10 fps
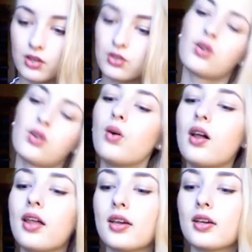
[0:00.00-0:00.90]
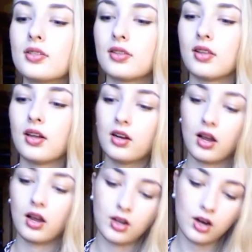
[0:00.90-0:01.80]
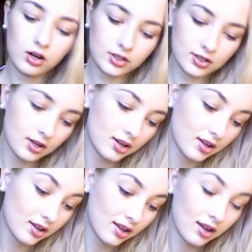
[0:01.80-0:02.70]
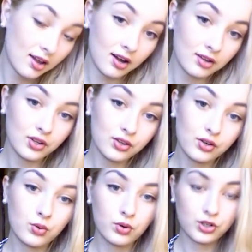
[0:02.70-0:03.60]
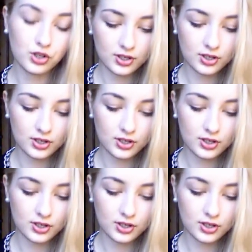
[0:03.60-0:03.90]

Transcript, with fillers: so I like it. Then I got another gorgeous